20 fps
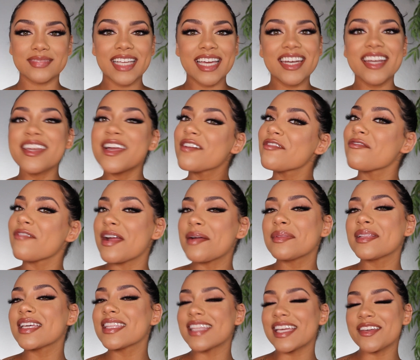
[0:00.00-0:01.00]
And enough
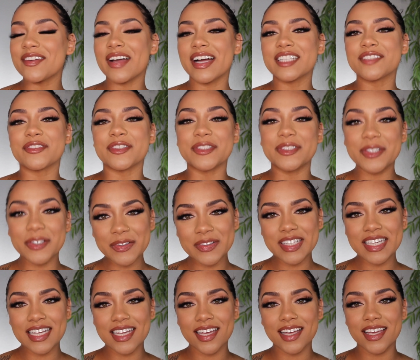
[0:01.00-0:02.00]
rambling, thank you guys for
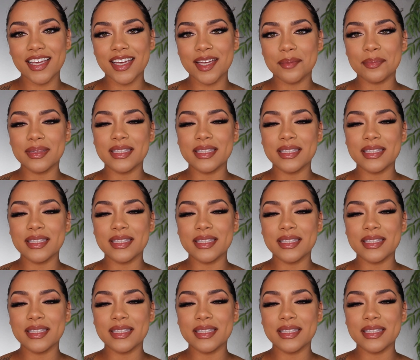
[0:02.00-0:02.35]
tuning in.